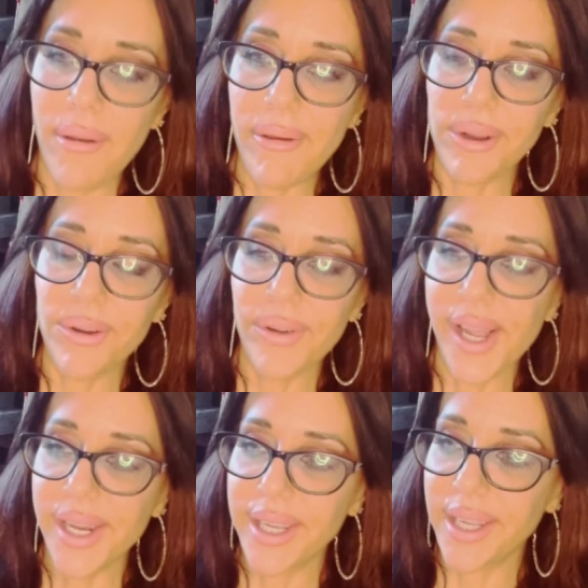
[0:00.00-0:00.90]

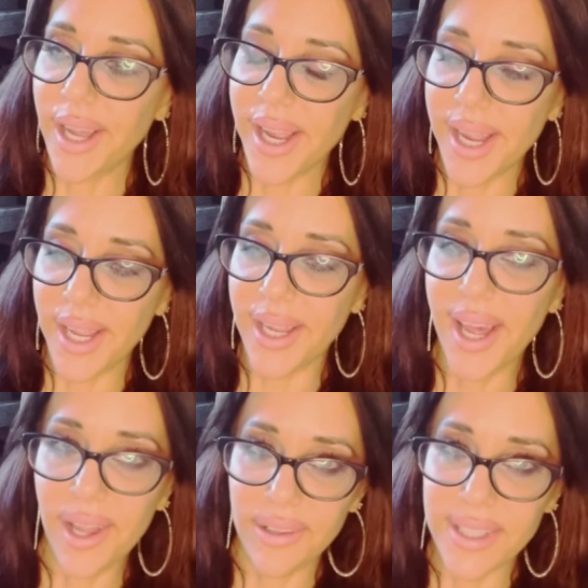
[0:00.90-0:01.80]
creating a
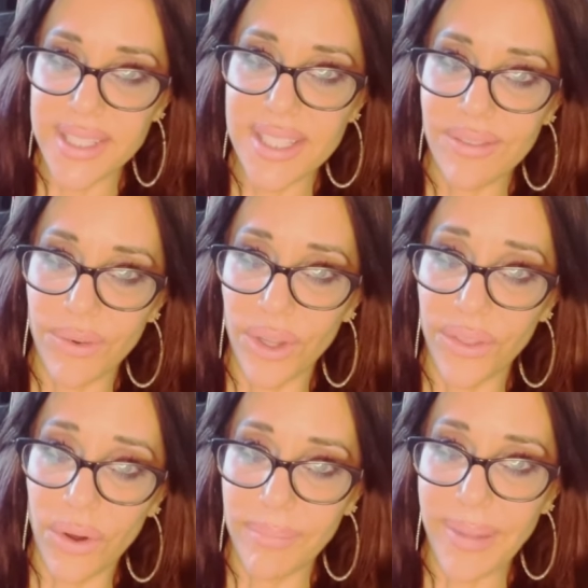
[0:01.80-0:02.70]
healthy default
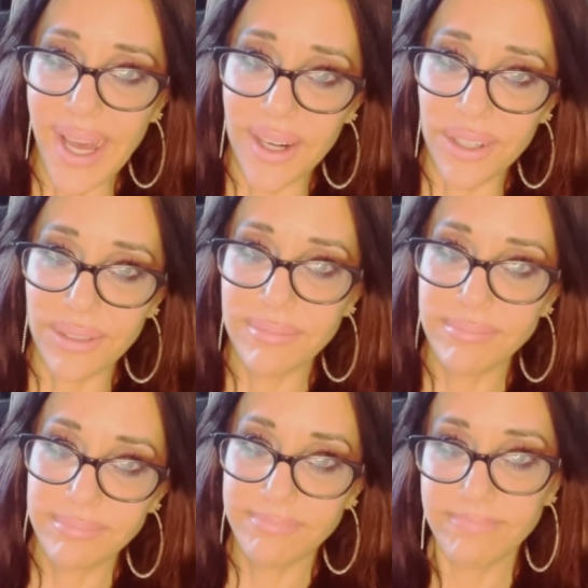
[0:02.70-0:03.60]
thought pattern.
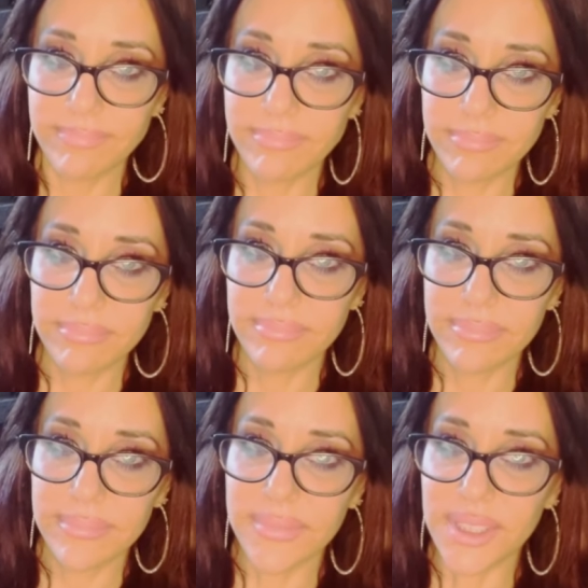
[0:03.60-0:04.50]

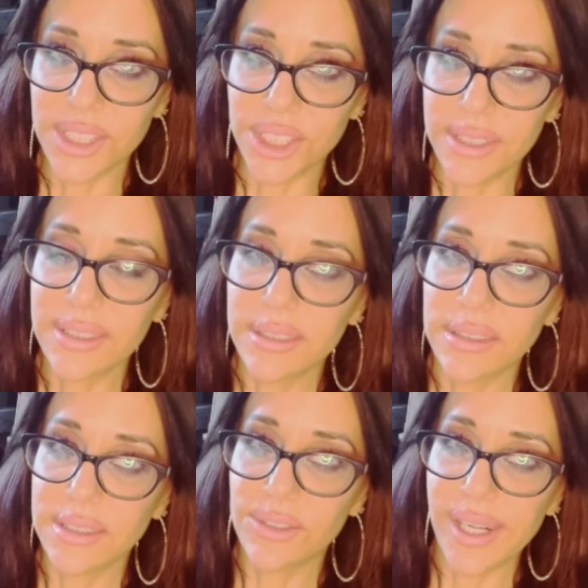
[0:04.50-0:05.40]
Did you?
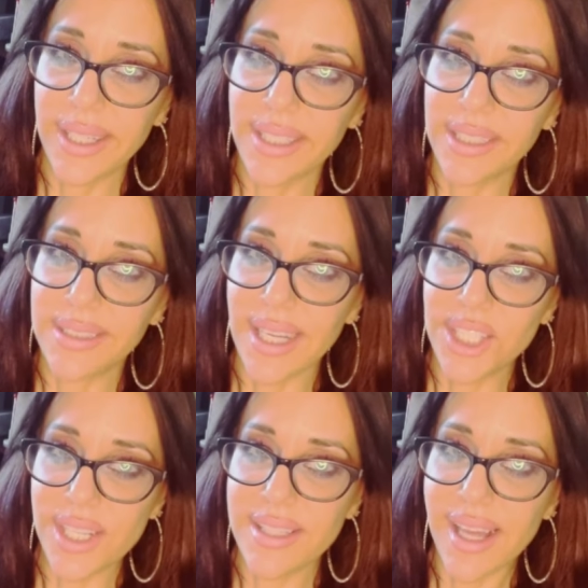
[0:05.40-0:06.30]
Great.
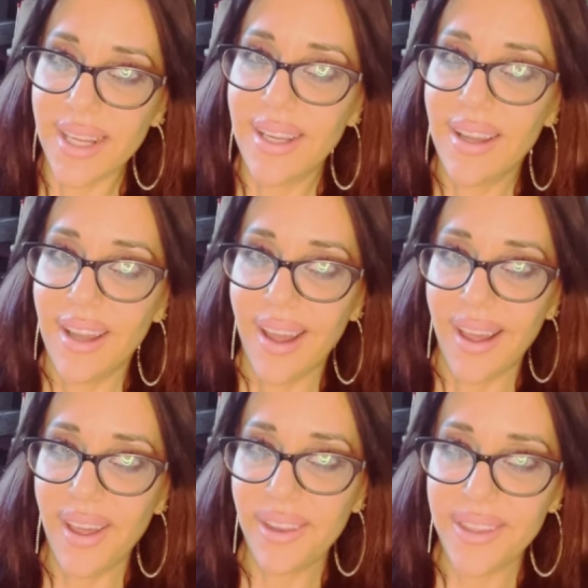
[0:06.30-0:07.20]
Digest that. A
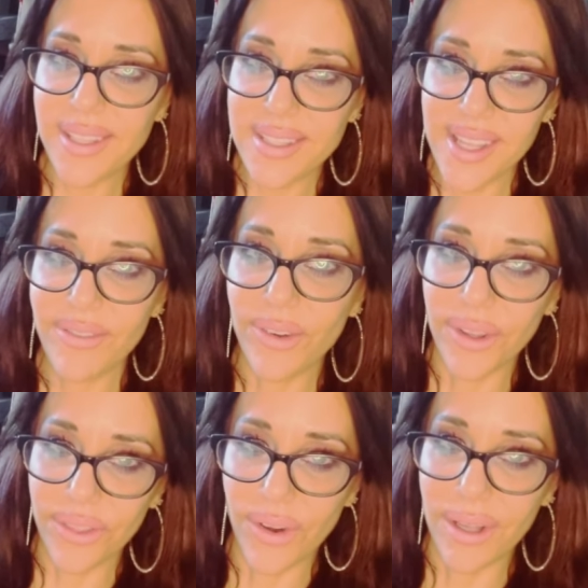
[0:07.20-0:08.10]
healthy
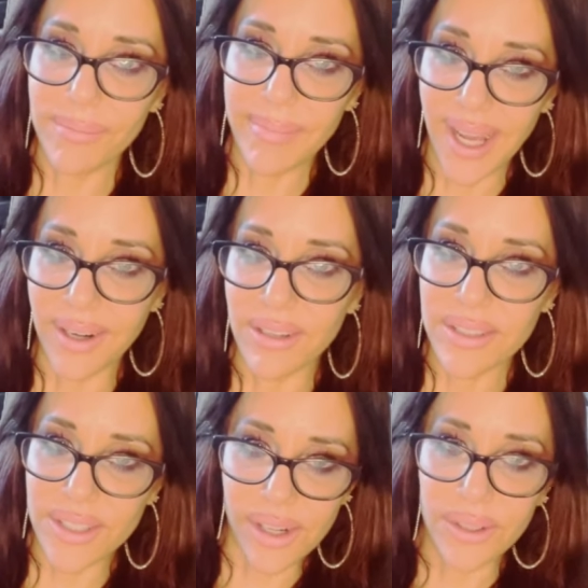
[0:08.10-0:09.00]
default thought pattern.
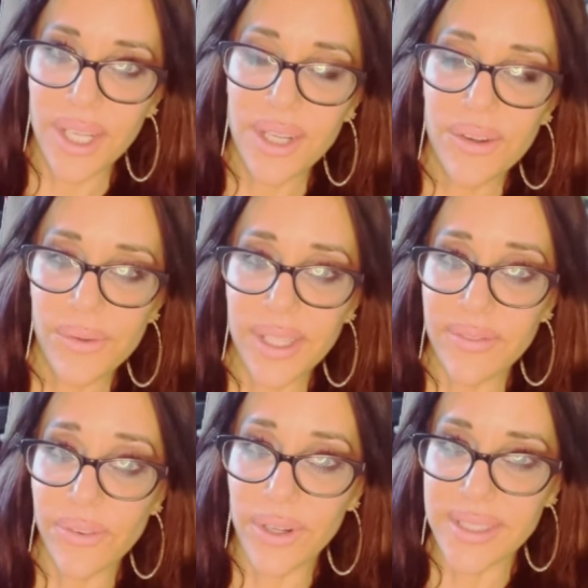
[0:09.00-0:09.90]
So,
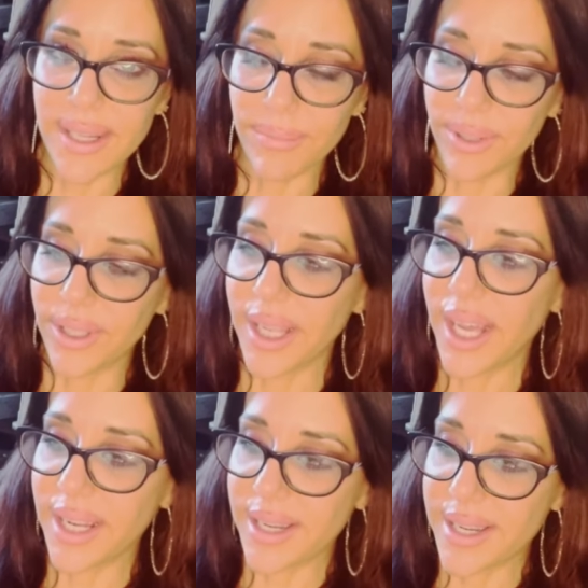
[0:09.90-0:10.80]
for example,
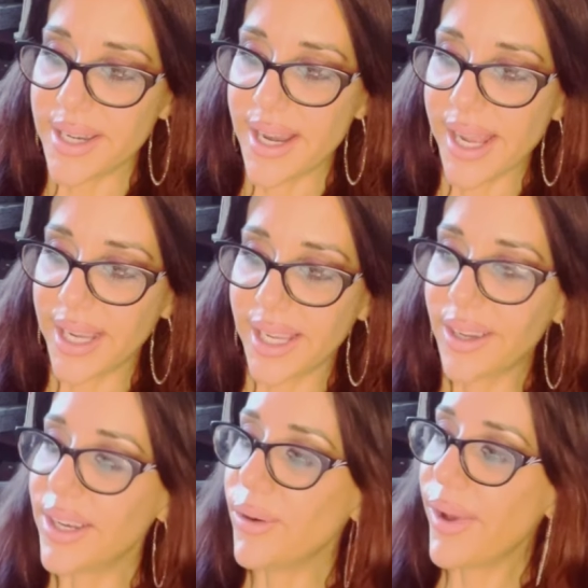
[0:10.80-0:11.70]

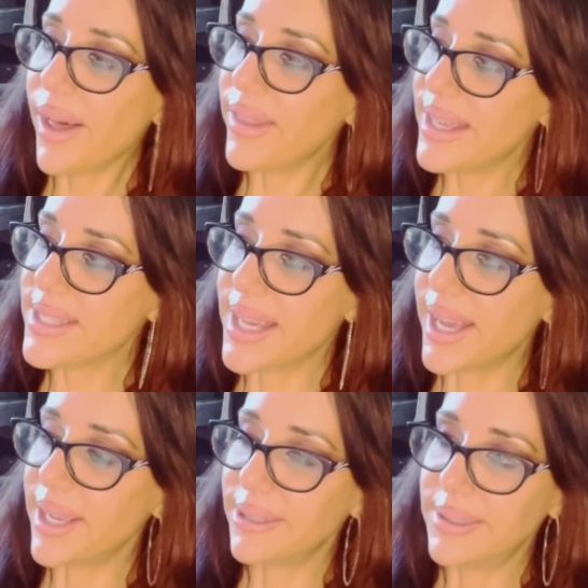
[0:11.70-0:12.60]
you know how they
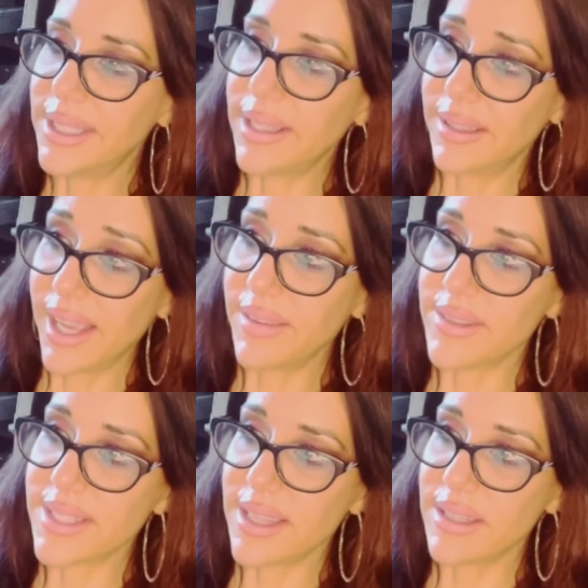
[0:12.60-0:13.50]
say, and they
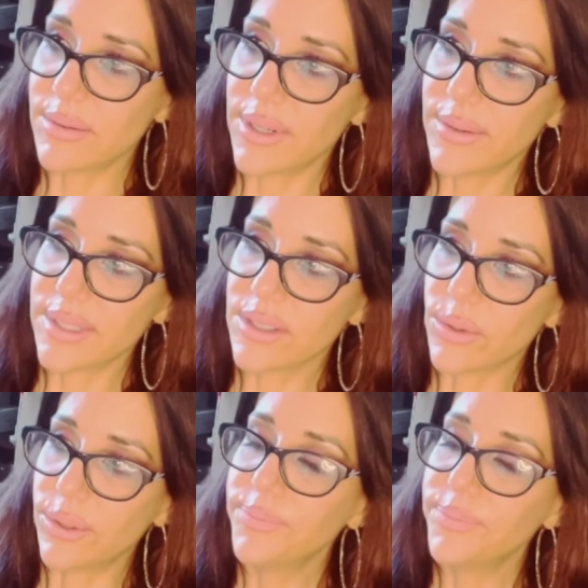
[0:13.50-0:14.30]
even said this when I was in school,